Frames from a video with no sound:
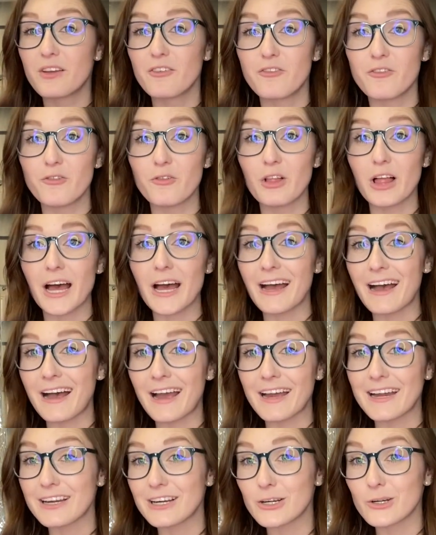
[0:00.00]
flat
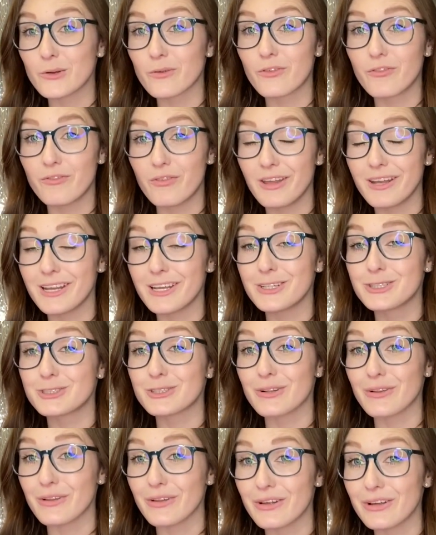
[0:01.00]
iron
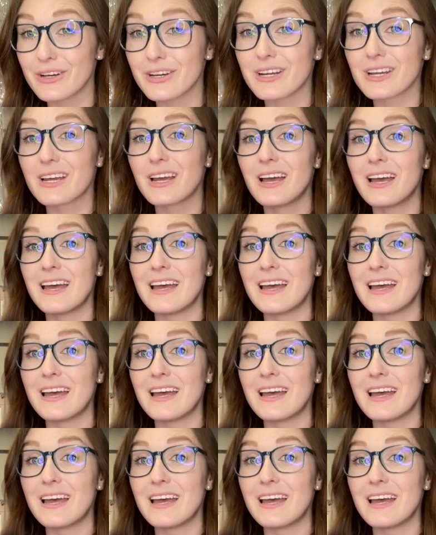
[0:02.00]
finished look.